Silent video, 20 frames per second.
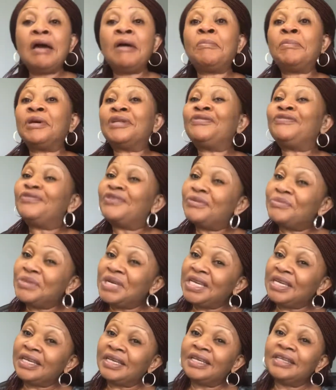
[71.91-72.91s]
But for
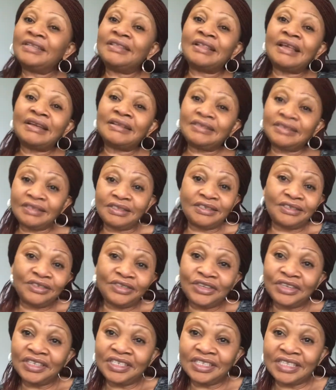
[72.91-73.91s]
me, that is
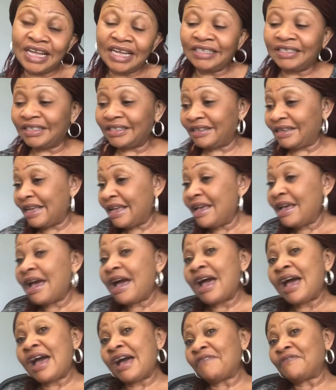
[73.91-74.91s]
just starting.
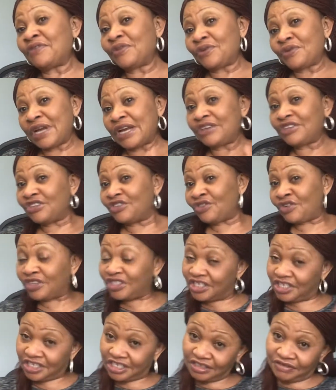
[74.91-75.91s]
I have to
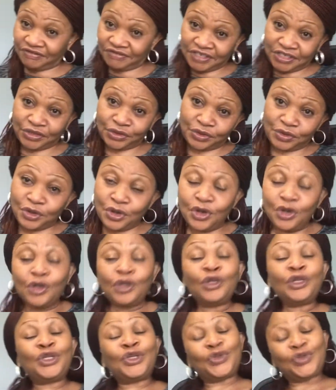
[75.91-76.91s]
rush this video
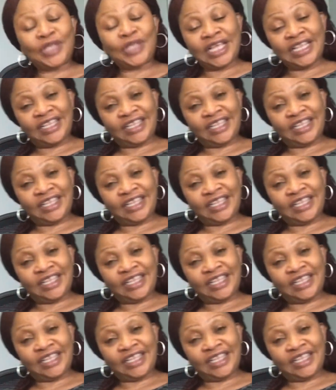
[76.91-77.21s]
so that